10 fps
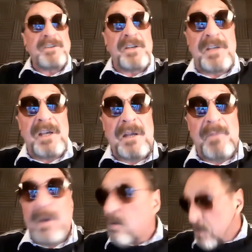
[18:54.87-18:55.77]
succeed
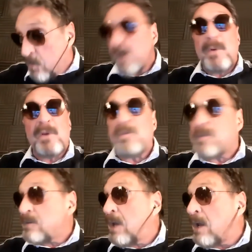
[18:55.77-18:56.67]
because criminals
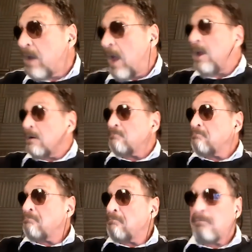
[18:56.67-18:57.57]
have said, hey,
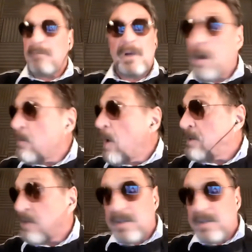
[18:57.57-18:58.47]

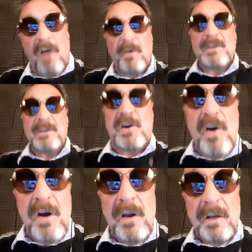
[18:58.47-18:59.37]
anonymizing software is
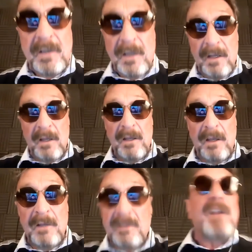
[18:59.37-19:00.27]
good.
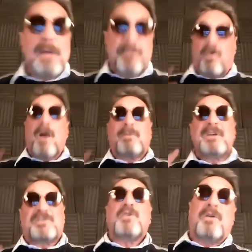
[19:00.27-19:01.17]
Then I
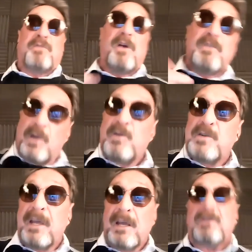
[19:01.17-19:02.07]
promise you, if they're
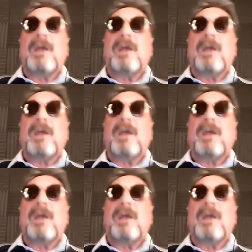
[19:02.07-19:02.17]
using it,